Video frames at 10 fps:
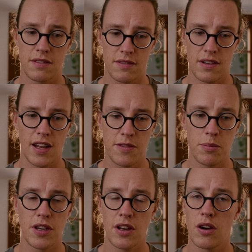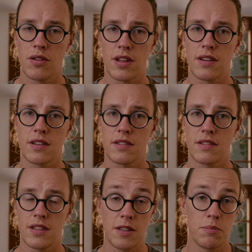lets me know that
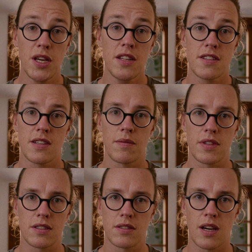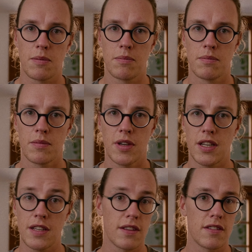it means something to them. It
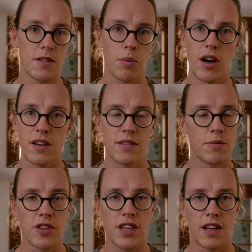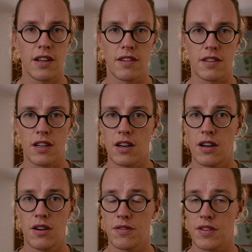either inspires them to get another
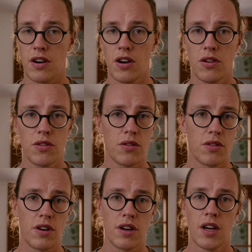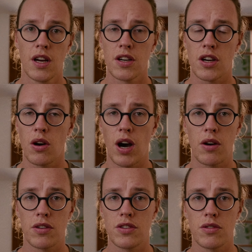car of their own or go
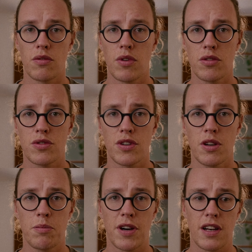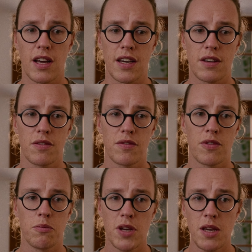out and do a road trip. But
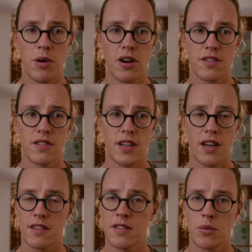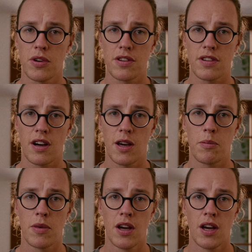for me personally, at this point in
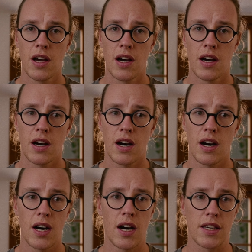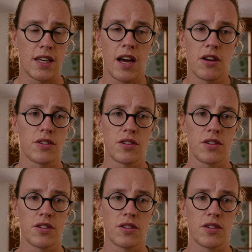time, I cannot